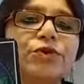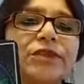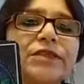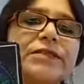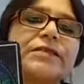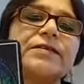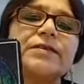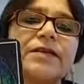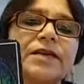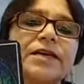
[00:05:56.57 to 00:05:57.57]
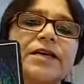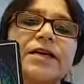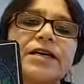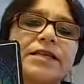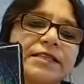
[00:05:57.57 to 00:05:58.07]
this
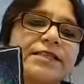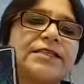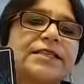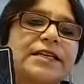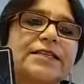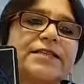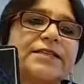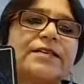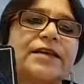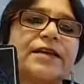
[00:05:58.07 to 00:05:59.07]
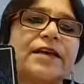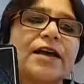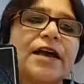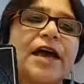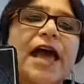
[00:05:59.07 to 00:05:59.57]
state.
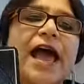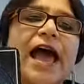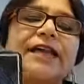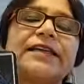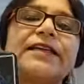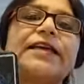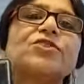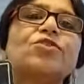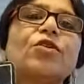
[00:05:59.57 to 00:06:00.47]
And he has